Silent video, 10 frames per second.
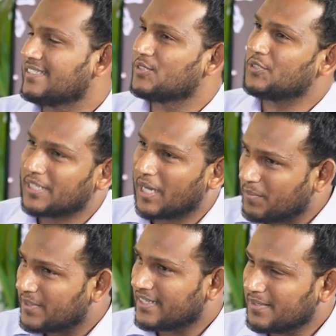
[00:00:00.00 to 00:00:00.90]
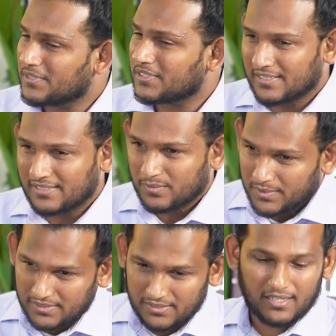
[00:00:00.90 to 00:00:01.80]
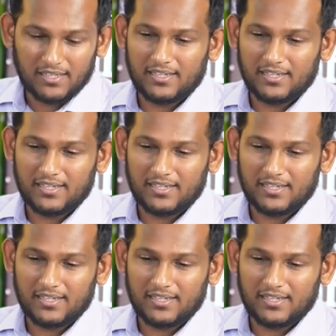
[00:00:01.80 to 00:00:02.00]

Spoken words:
So sometimes customers